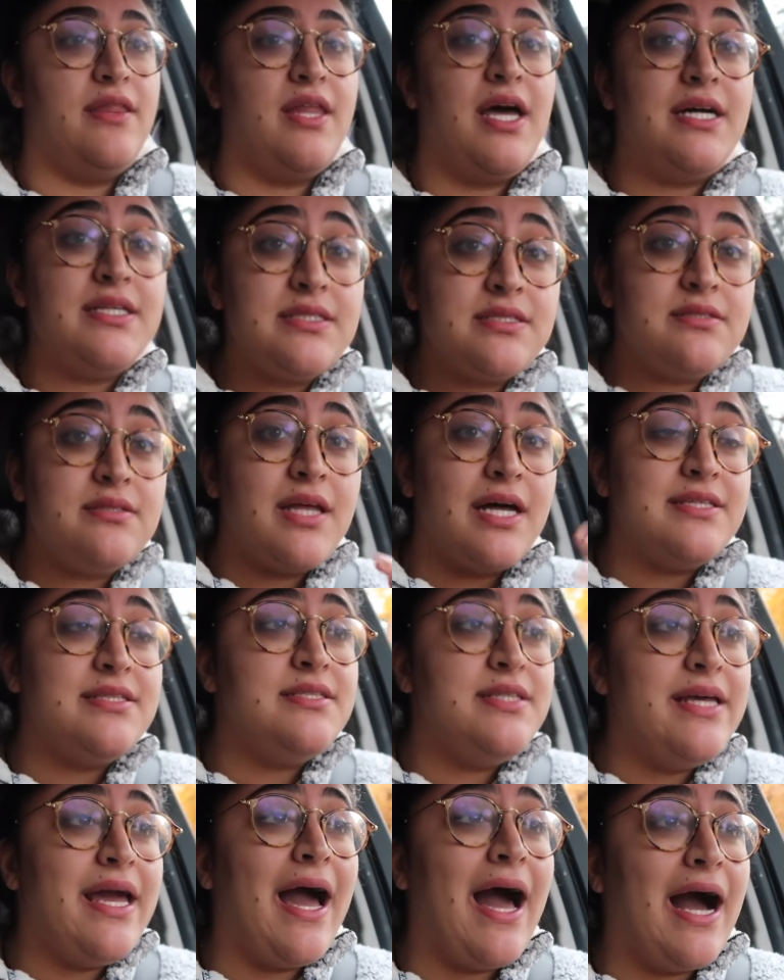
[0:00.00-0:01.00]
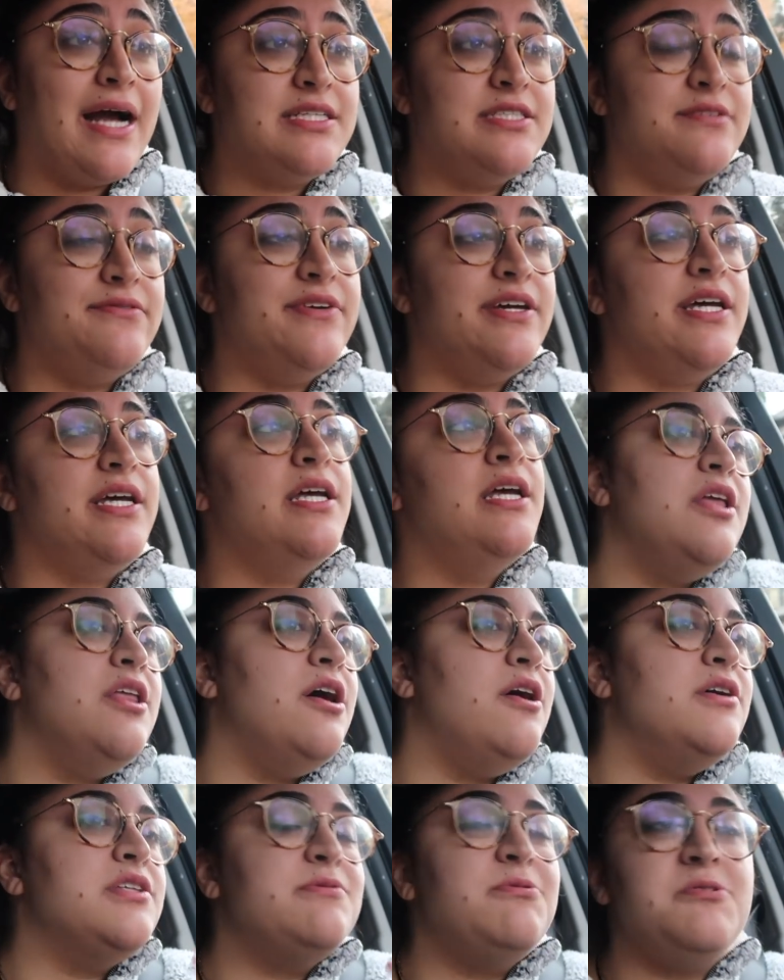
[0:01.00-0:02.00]
and that's the act of it. You
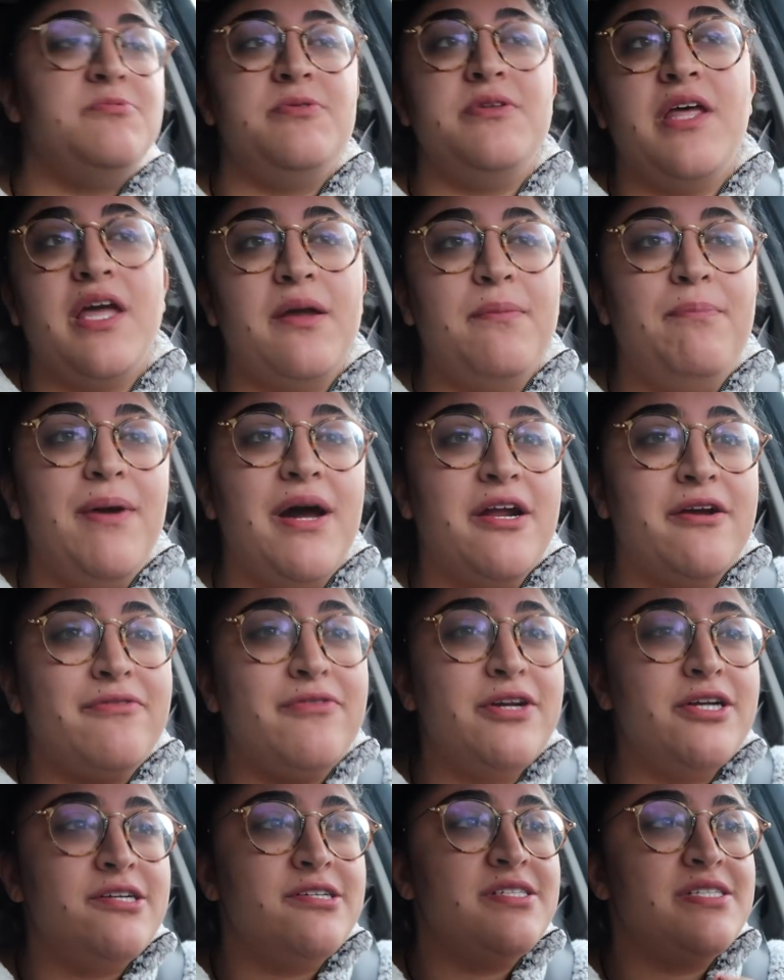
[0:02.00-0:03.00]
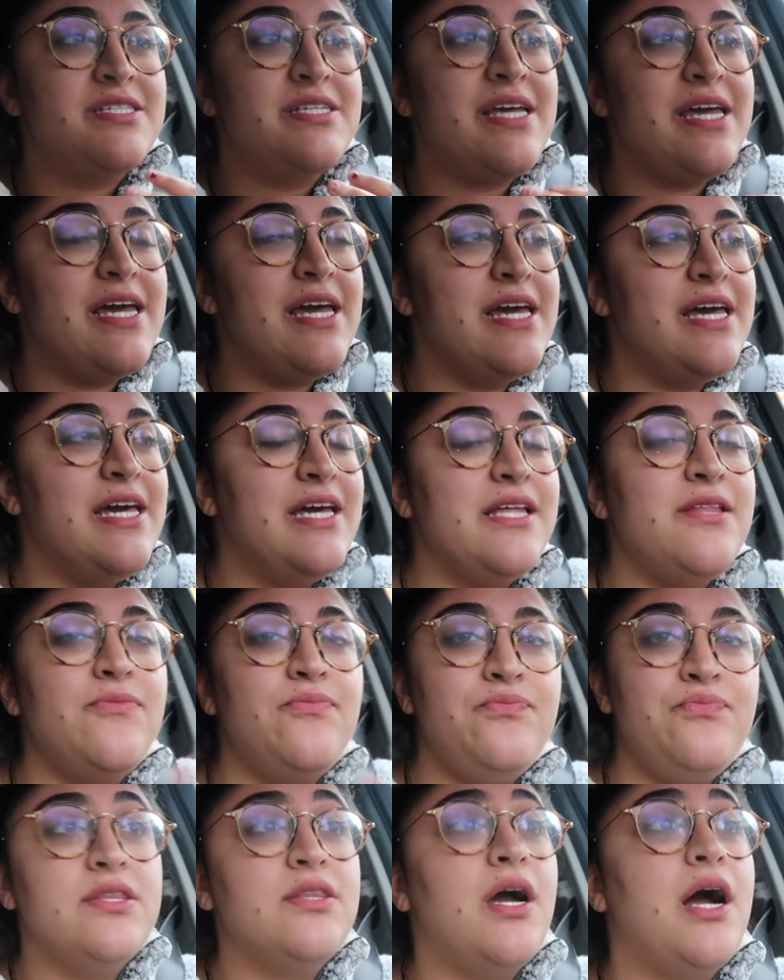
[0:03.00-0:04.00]
know, it's supposed to be like better for your
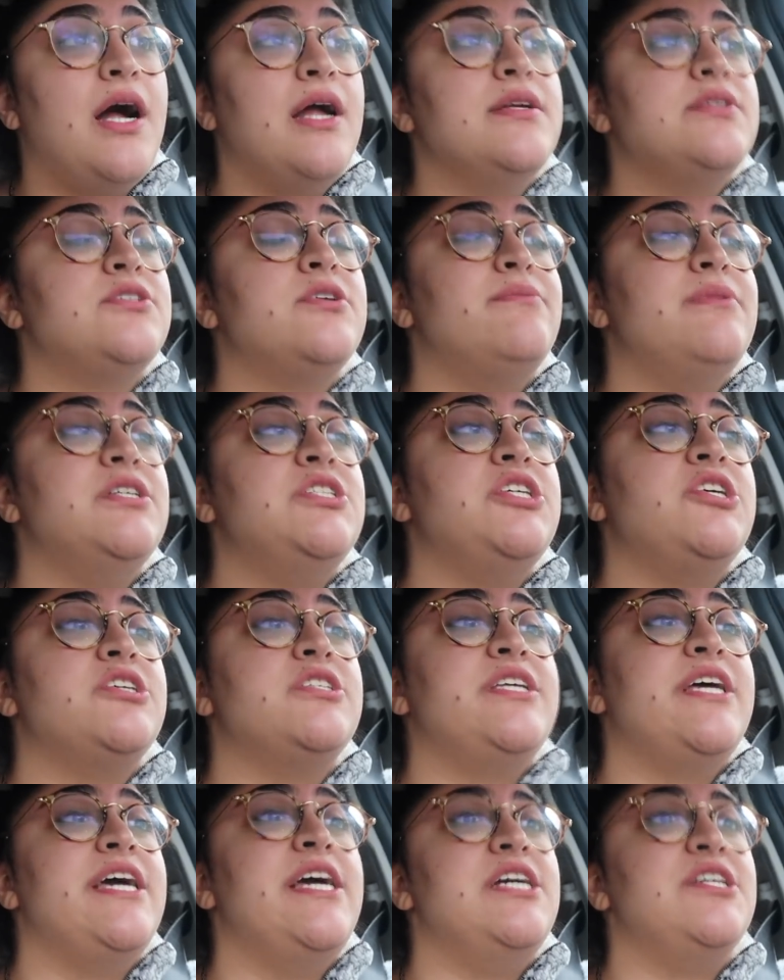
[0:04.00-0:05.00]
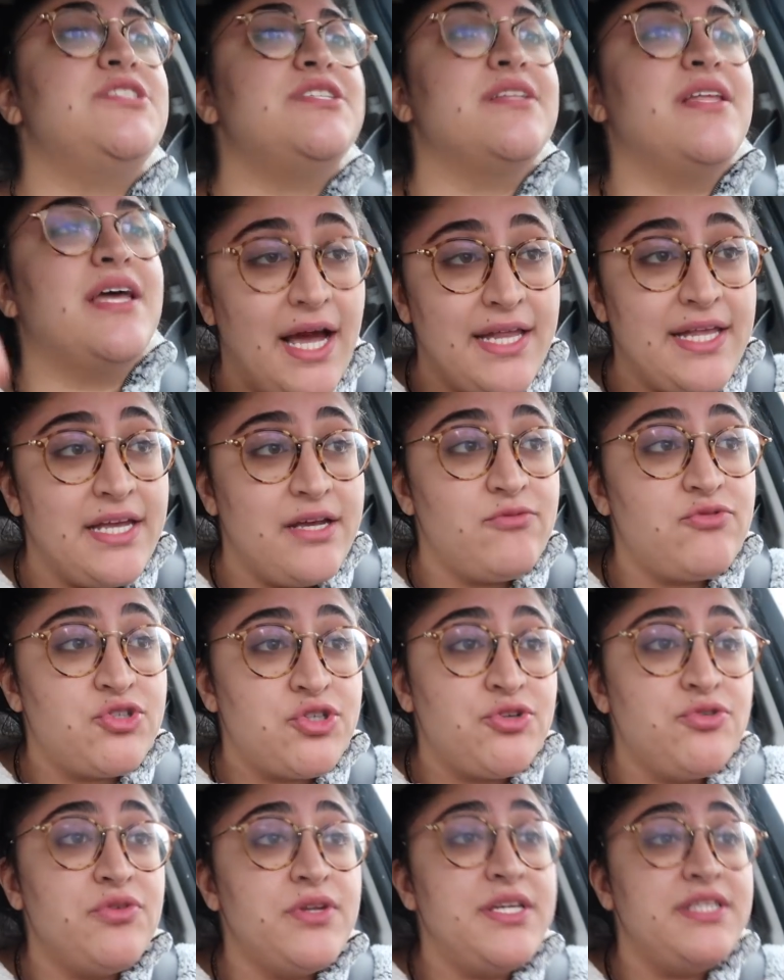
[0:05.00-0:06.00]
skin, not so much irritation, like, and it
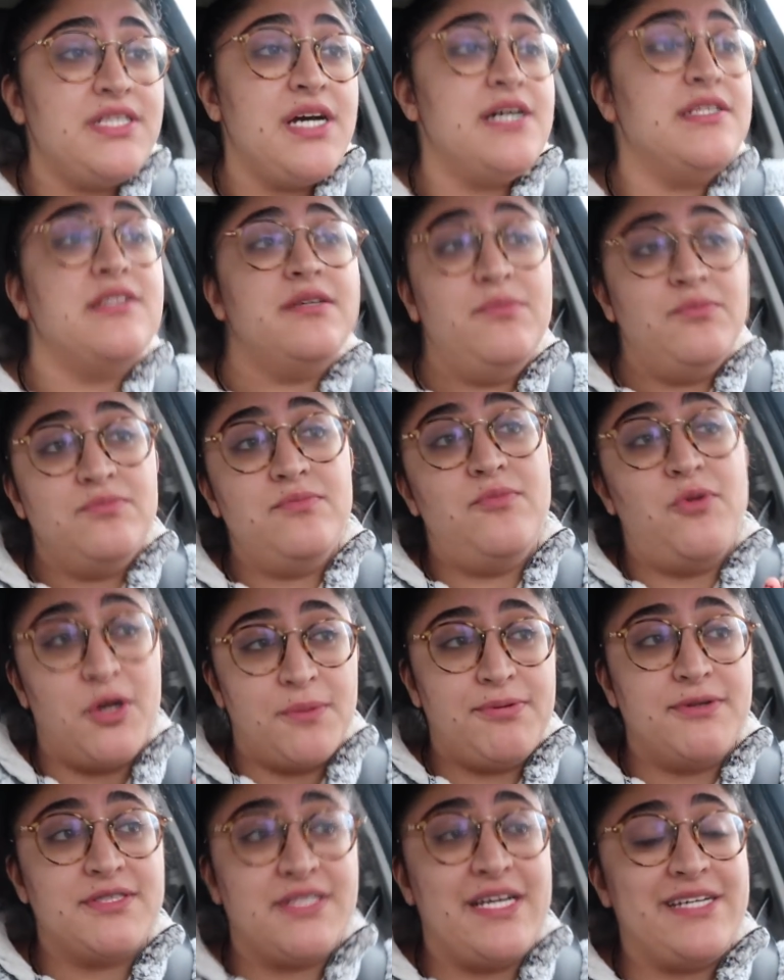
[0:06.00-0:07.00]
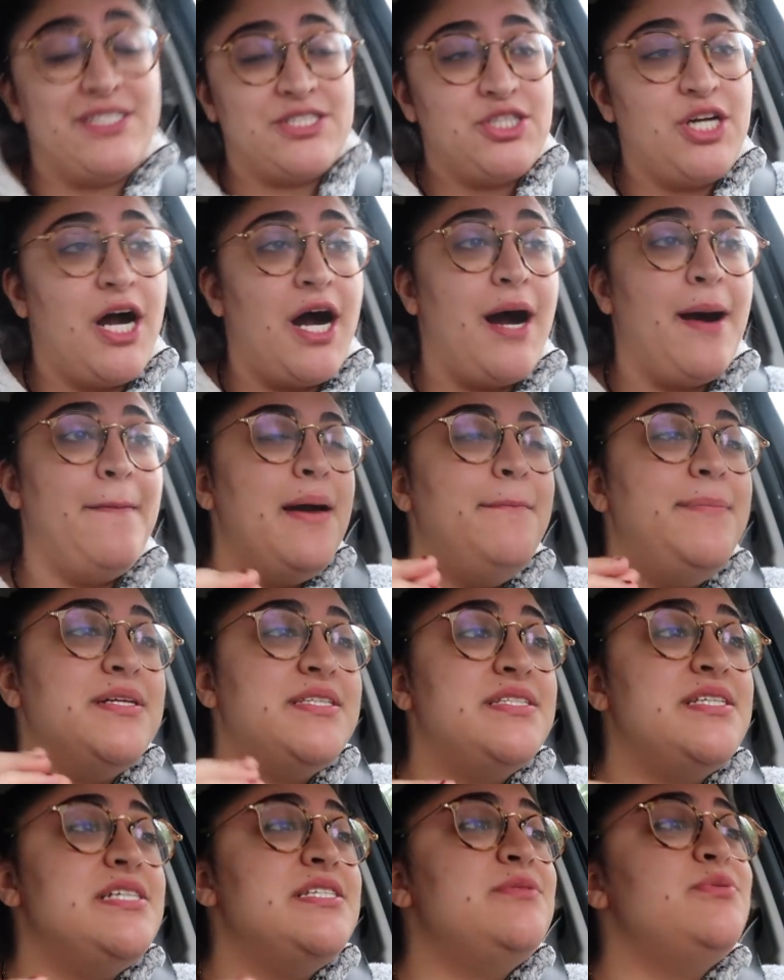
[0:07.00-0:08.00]
truly does a more precise job. But
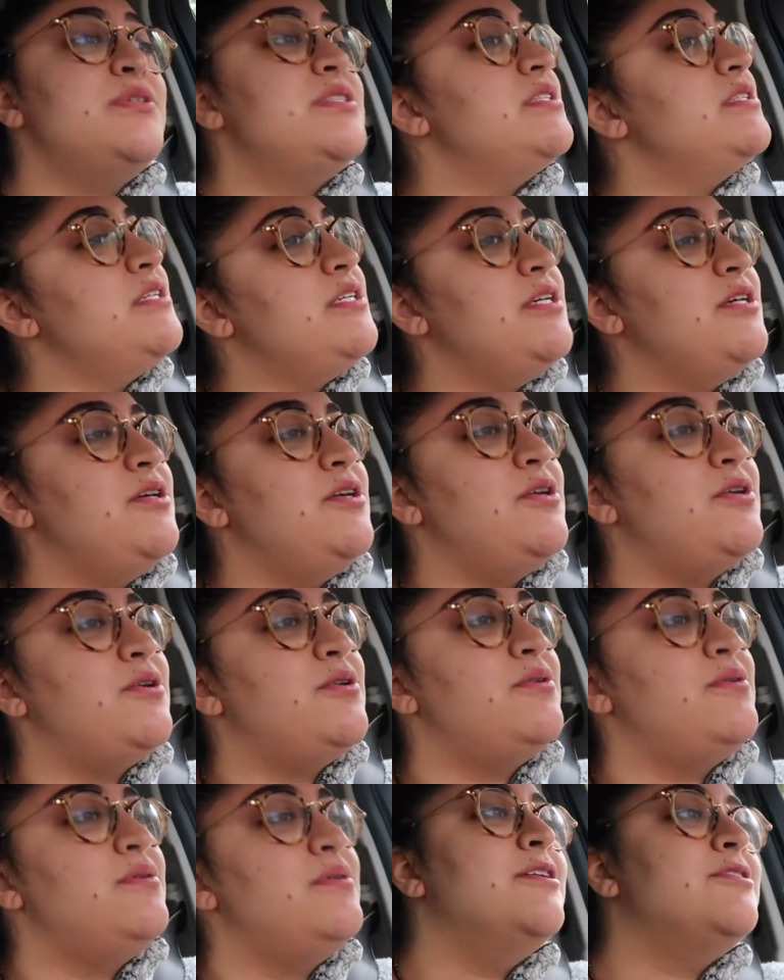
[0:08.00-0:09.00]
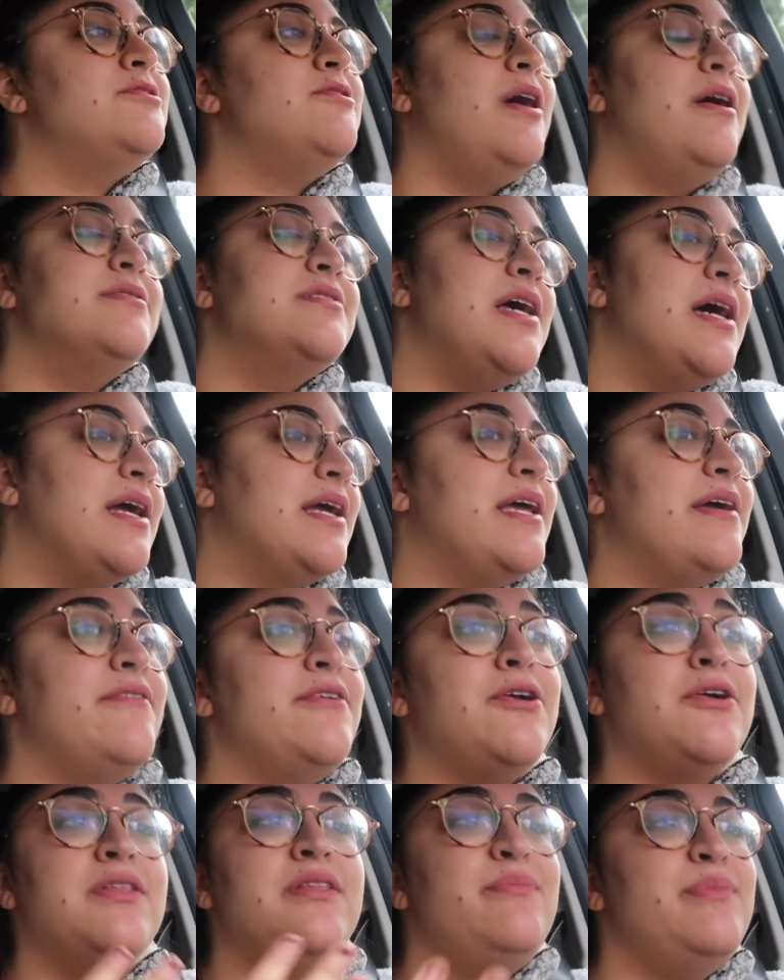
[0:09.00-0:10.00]
sis was new, so I was like giving
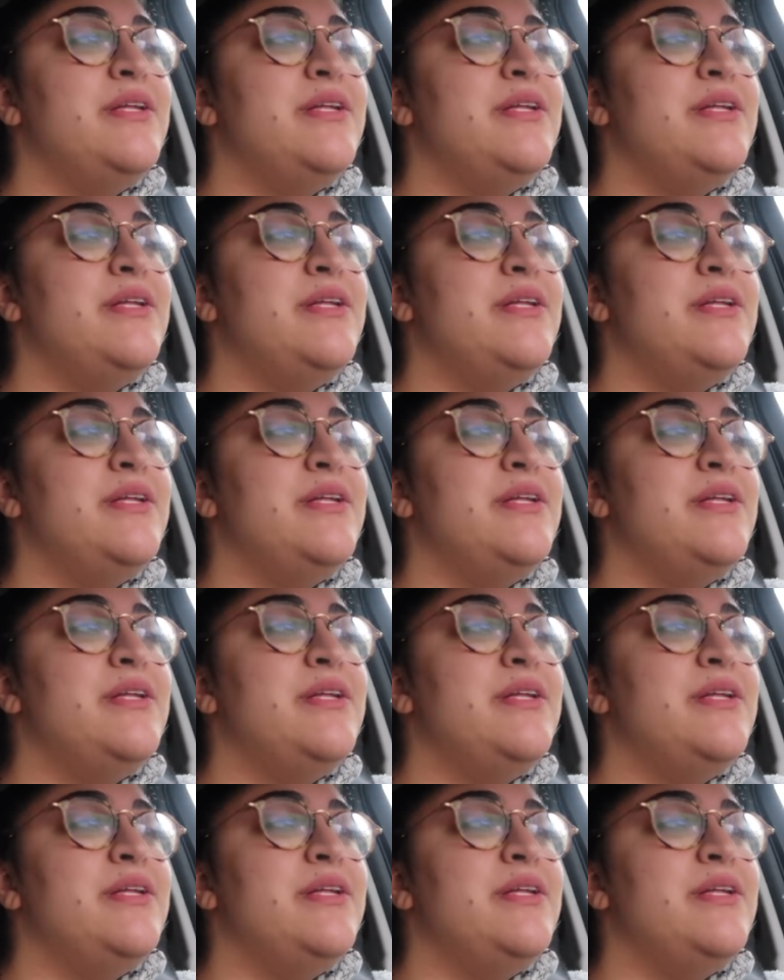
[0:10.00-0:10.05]
her the